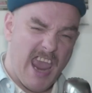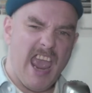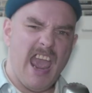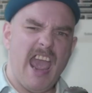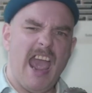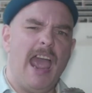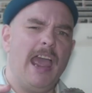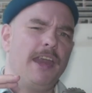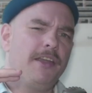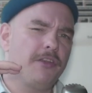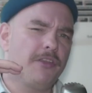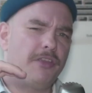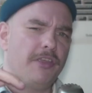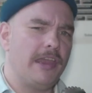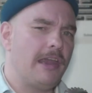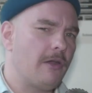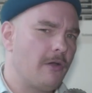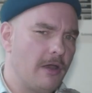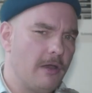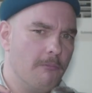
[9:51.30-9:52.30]
and
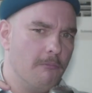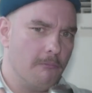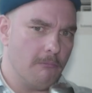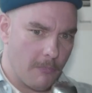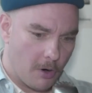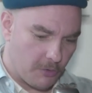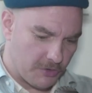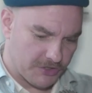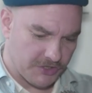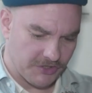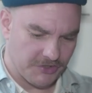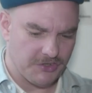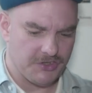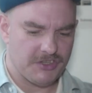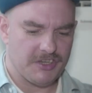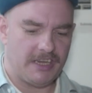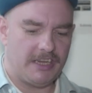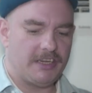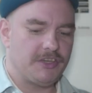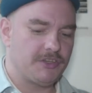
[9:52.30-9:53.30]
their emotions
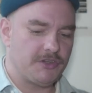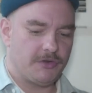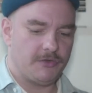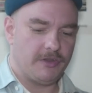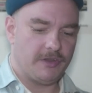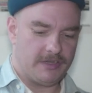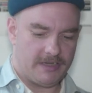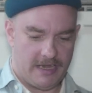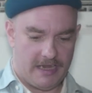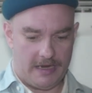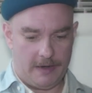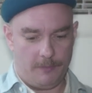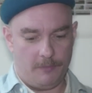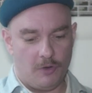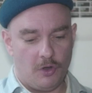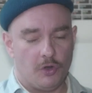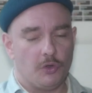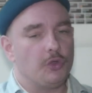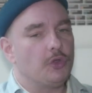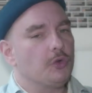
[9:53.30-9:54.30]
into the game.
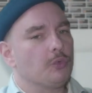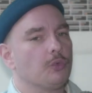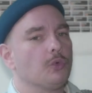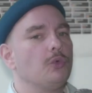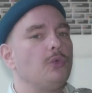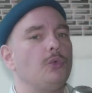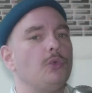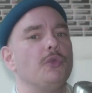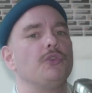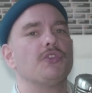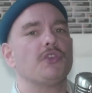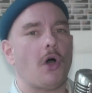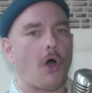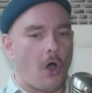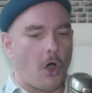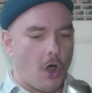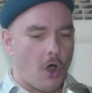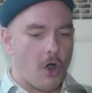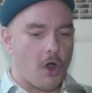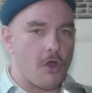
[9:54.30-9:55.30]
The rules
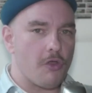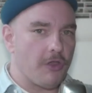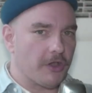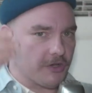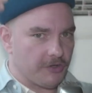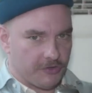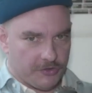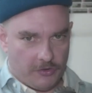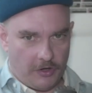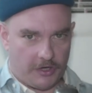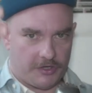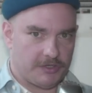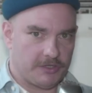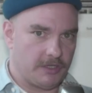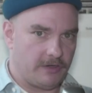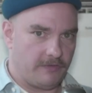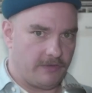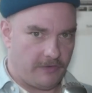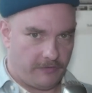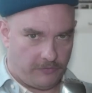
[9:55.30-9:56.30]
are the construction
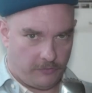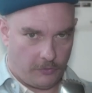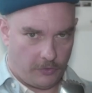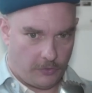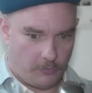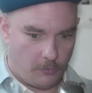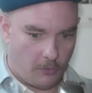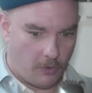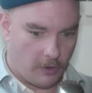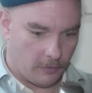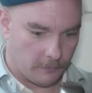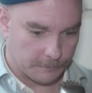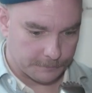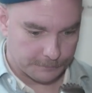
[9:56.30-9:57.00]
of the fourth wall.